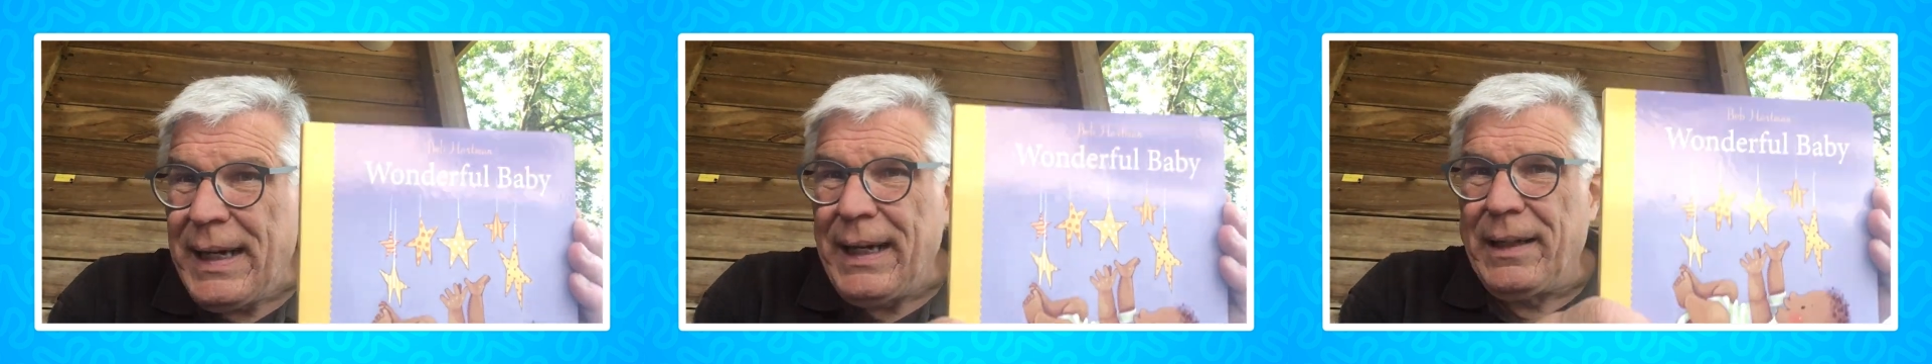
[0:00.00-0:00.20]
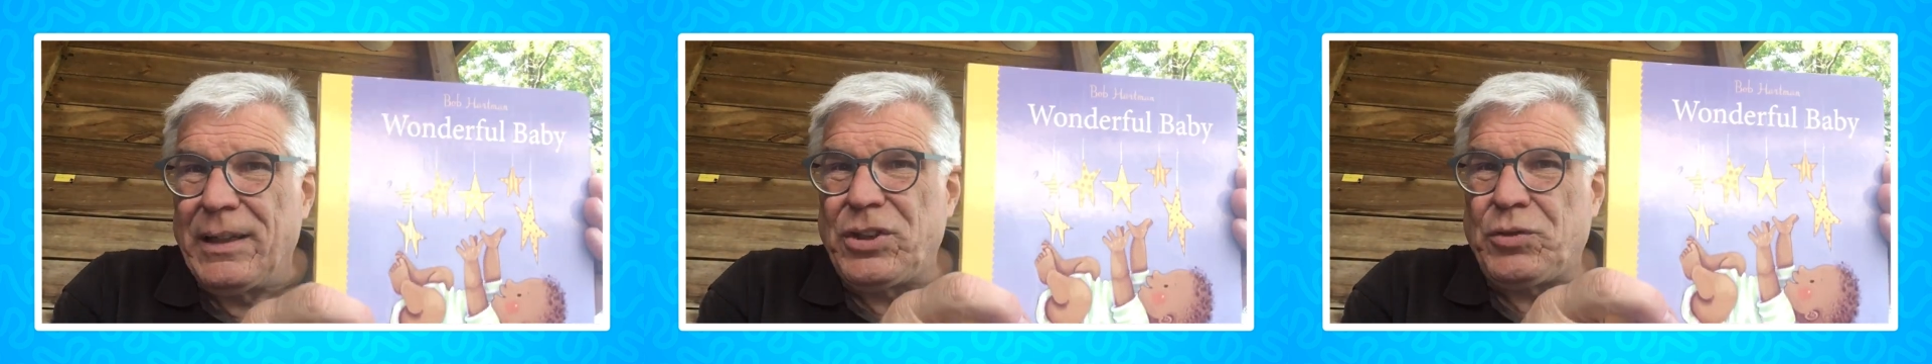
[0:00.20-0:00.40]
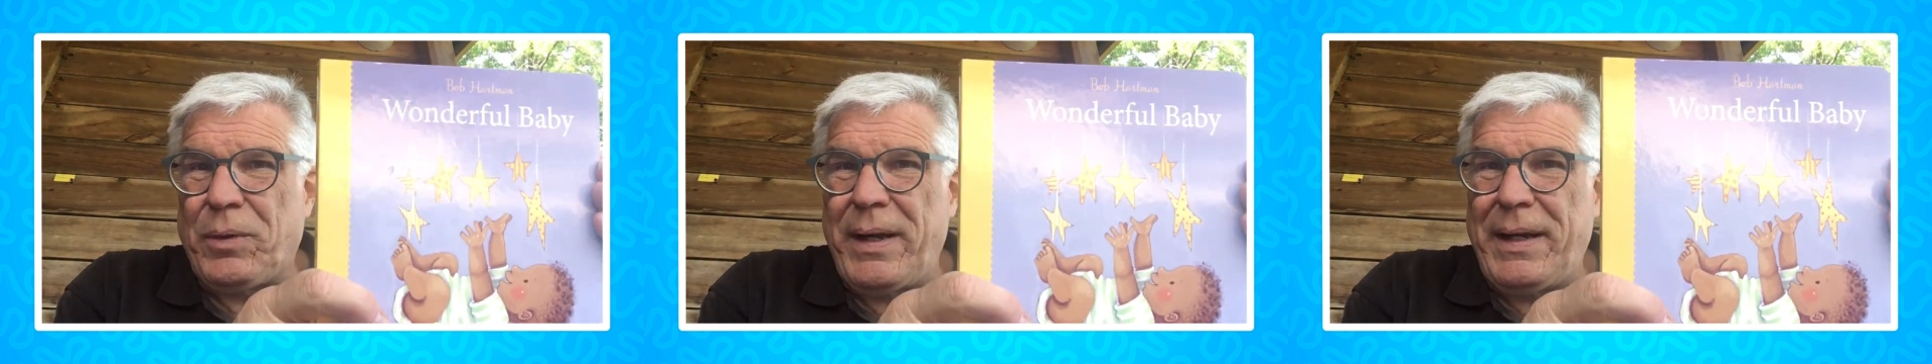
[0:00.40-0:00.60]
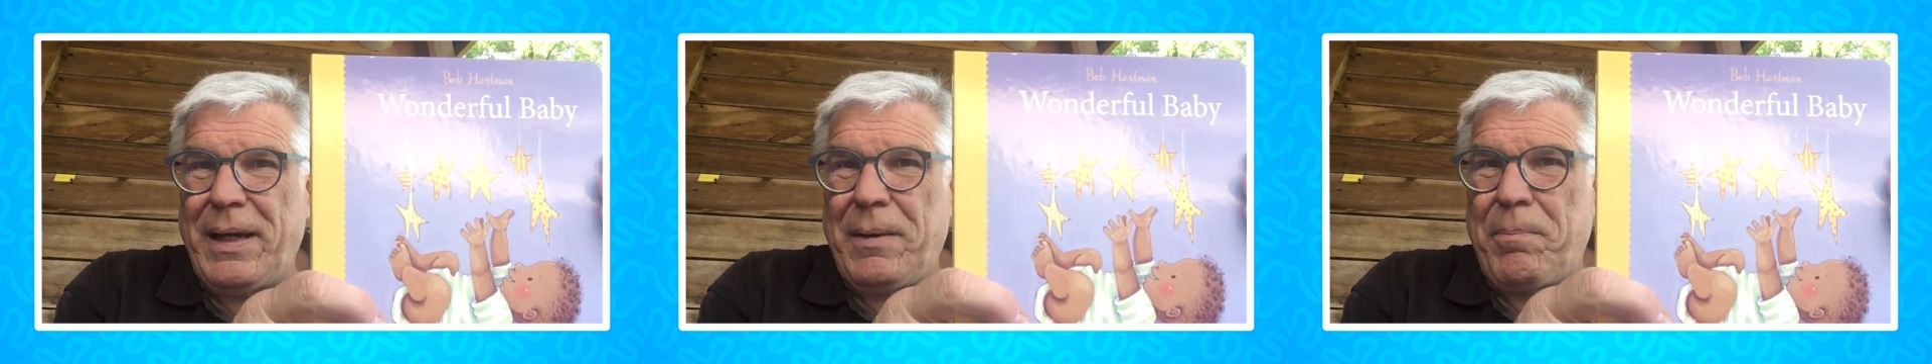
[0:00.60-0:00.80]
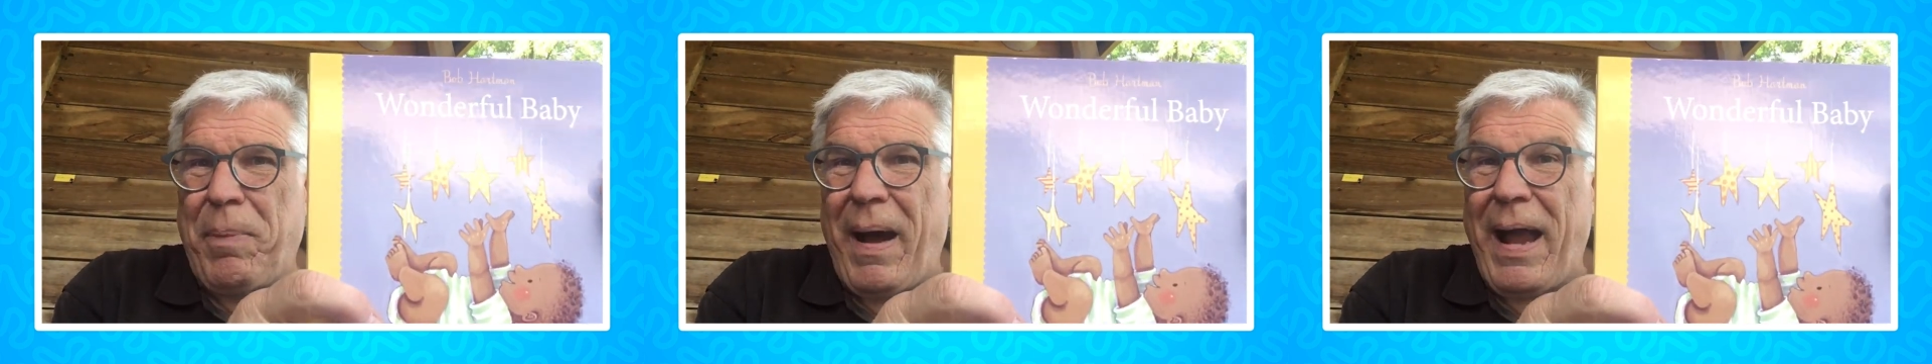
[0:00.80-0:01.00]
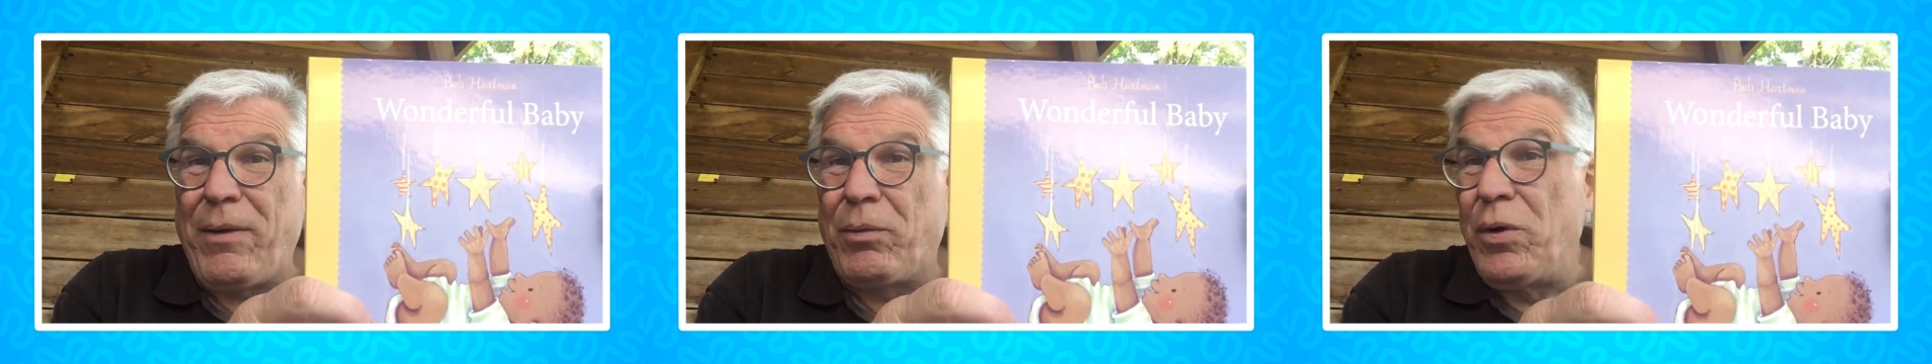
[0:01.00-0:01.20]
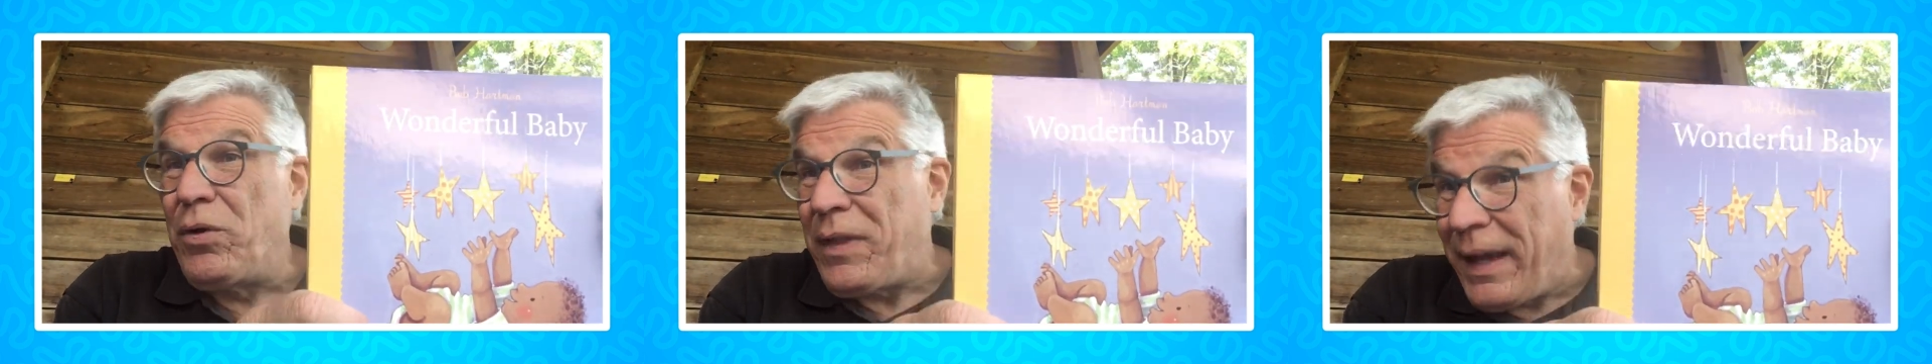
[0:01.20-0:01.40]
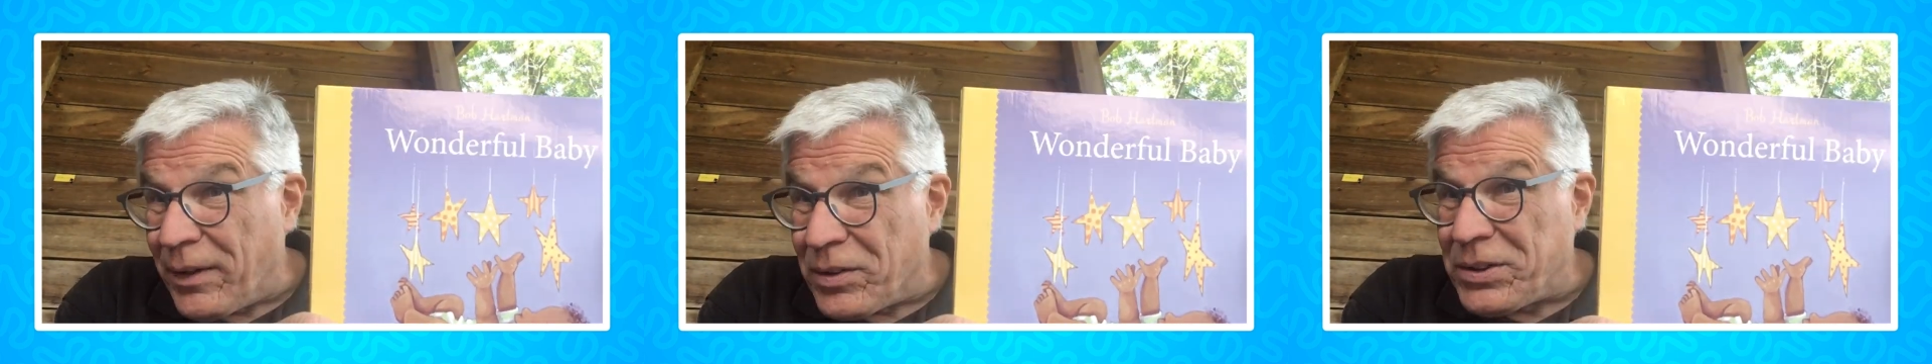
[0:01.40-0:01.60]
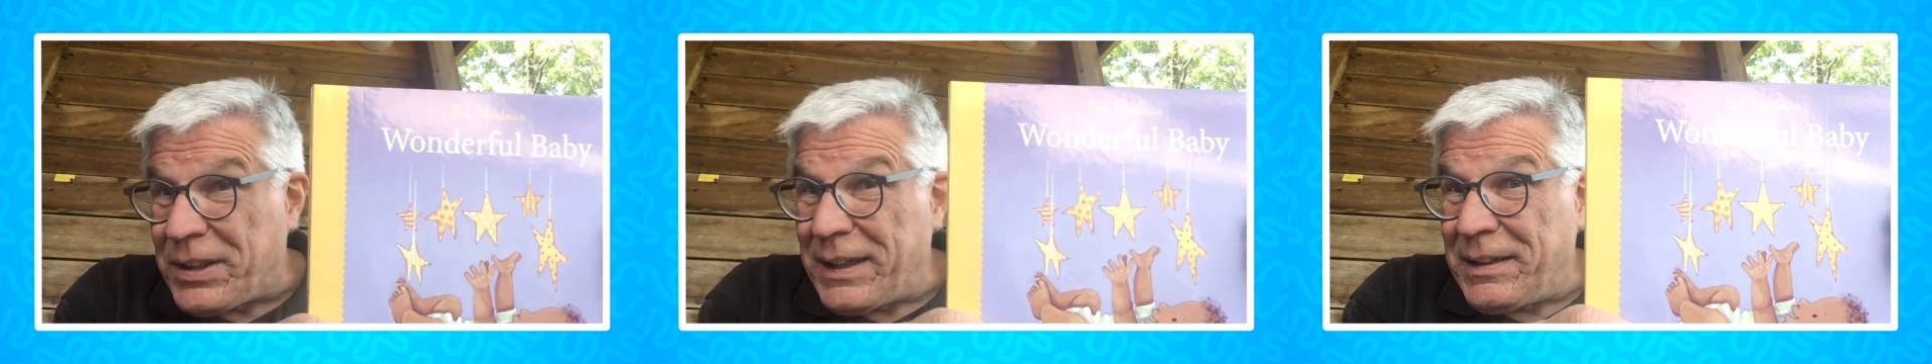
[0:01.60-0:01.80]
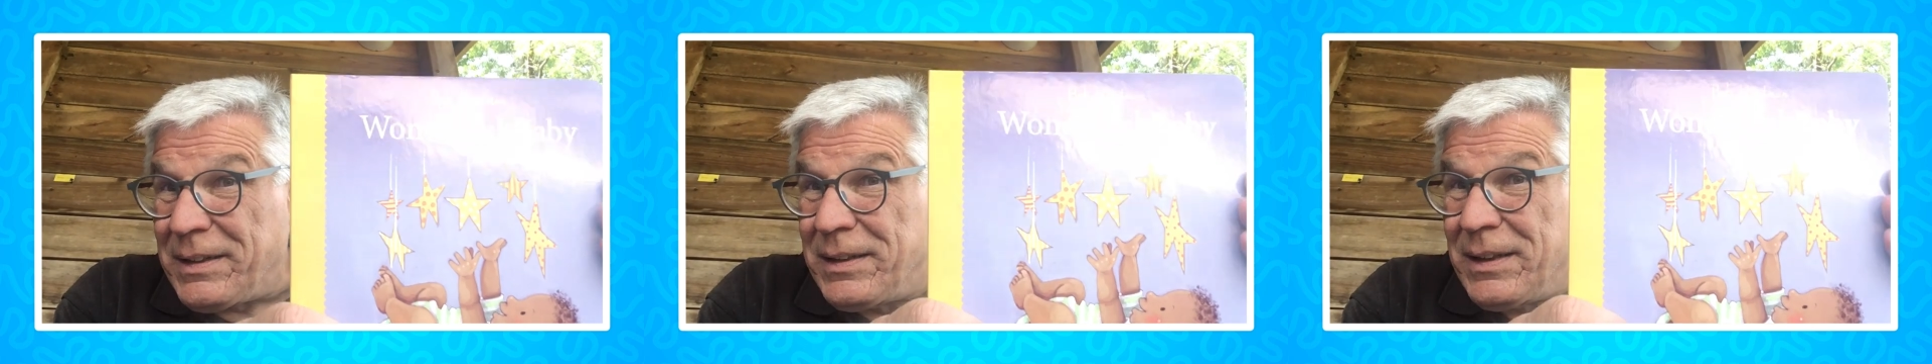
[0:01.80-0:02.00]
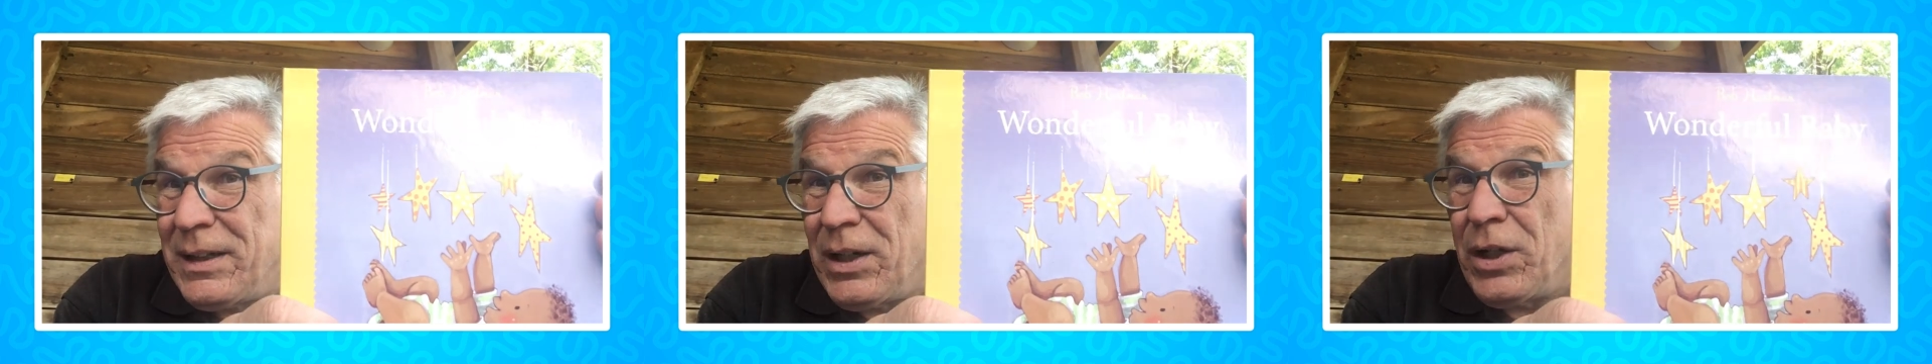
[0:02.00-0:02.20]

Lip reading: illustrated by Ruth Pearson,